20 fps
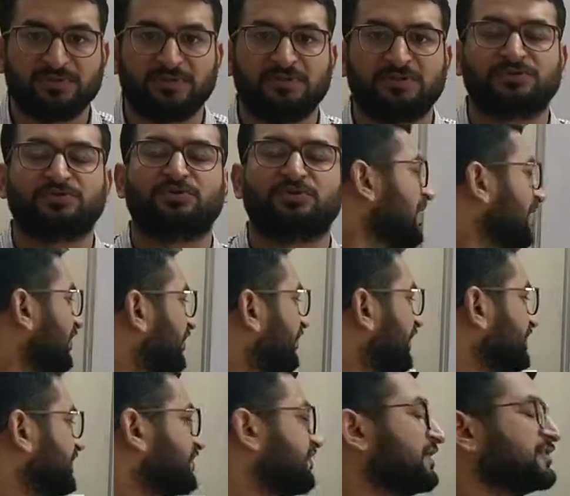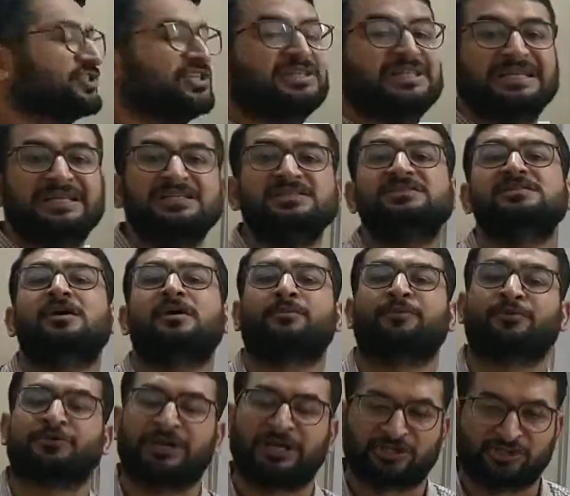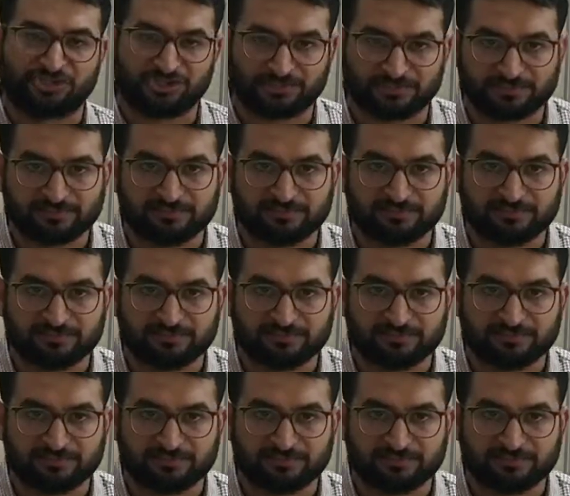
So first function, that is protection.